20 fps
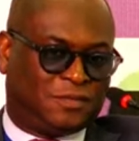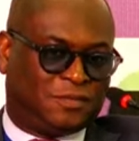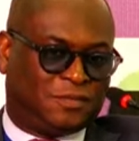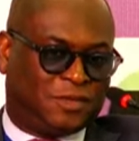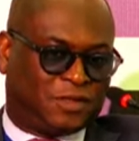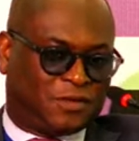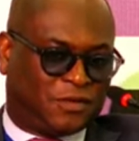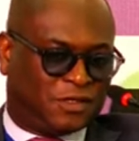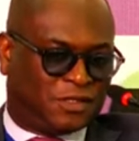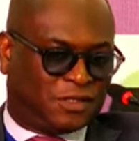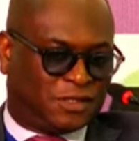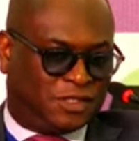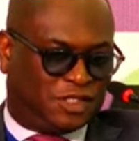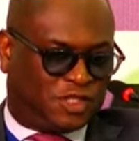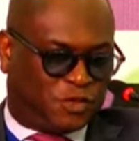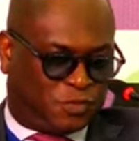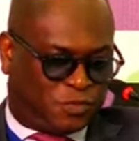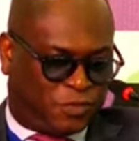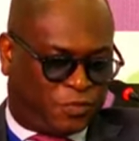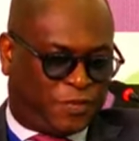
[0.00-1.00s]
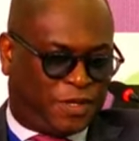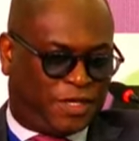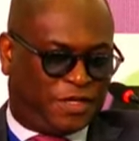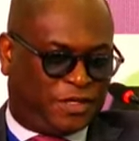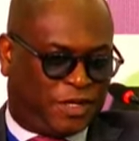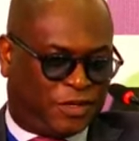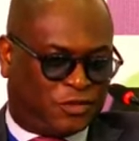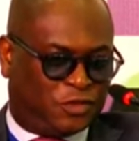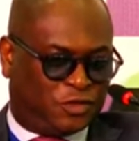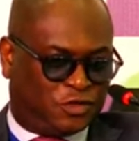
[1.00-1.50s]
because it's propane
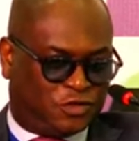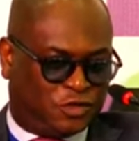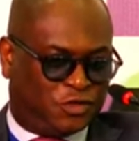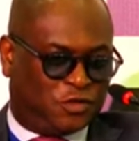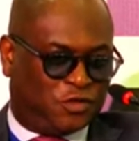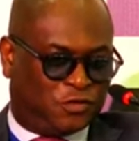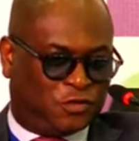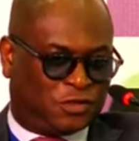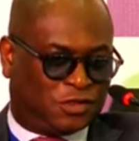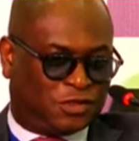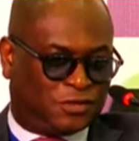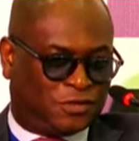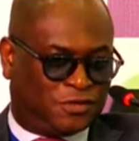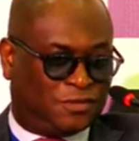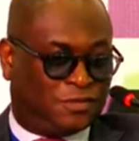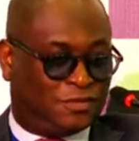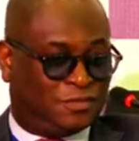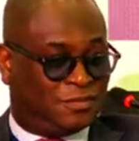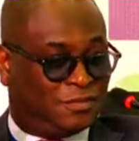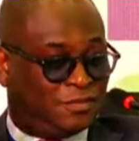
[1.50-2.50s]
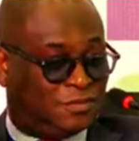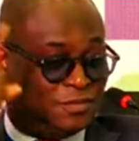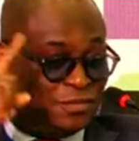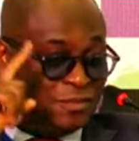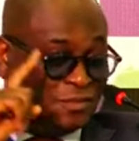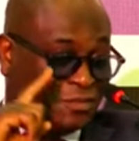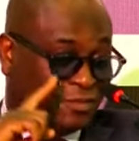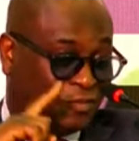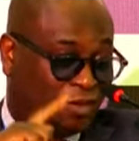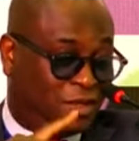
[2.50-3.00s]
you're going to use.
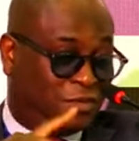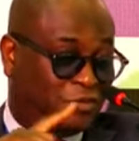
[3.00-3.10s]
More